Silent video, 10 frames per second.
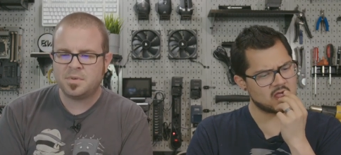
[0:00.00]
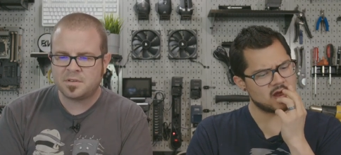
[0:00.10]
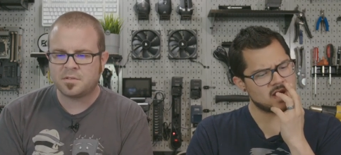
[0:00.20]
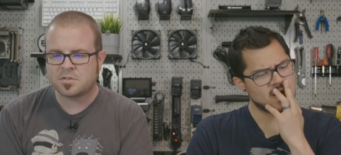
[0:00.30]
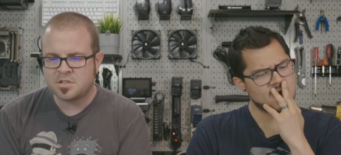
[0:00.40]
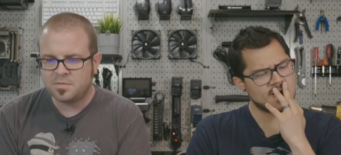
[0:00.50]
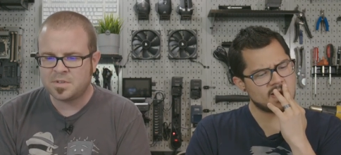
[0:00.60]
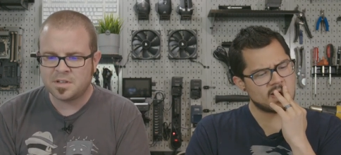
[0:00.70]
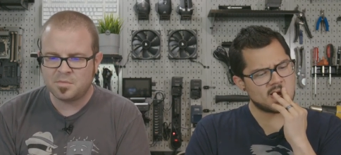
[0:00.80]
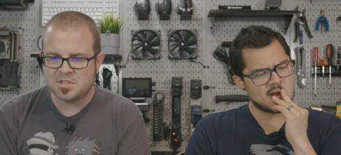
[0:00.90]
Speaker 1: pixel
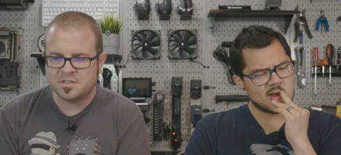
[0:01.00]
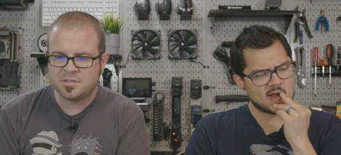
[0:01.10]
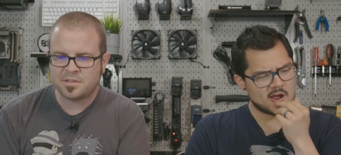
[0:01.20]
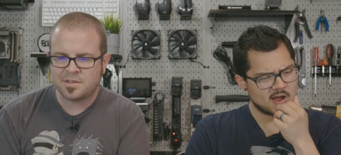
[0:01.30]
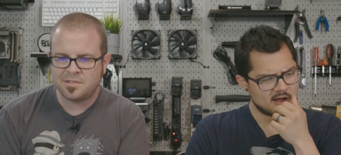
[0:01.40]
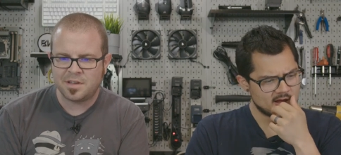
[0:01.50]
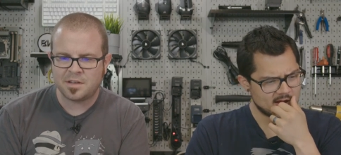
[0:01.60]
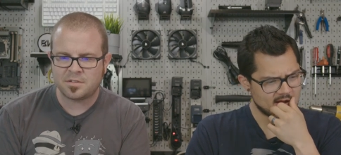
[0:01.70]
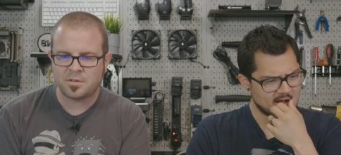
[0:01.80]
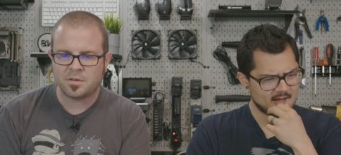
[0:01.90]
shifted images containing
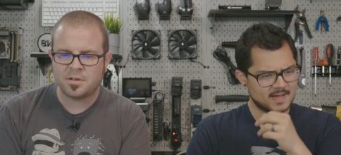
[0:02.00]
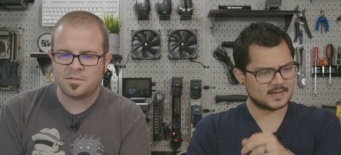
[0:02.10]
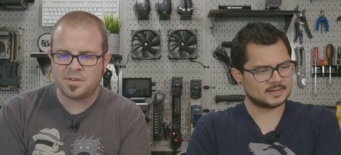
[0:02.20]
a total of